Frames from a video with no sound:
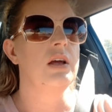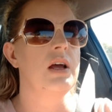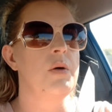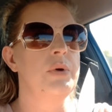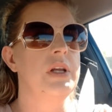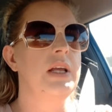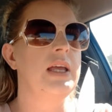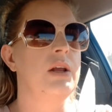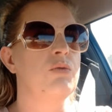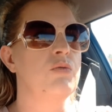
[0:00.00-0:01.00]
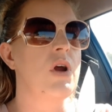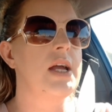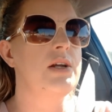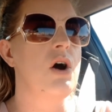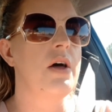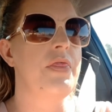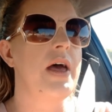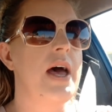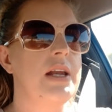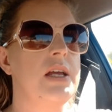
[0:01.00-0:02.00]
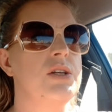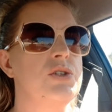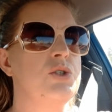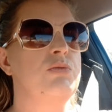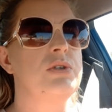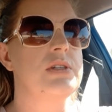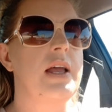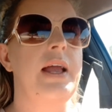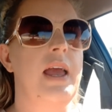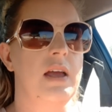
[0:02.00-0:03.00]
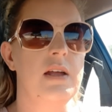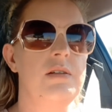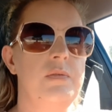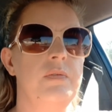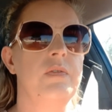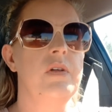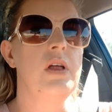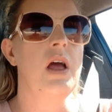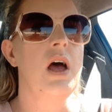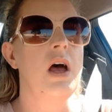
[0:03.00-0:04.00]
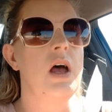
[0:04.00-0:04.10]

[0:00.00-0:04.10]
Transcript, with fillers: I'm going to get right on that as soon as I can.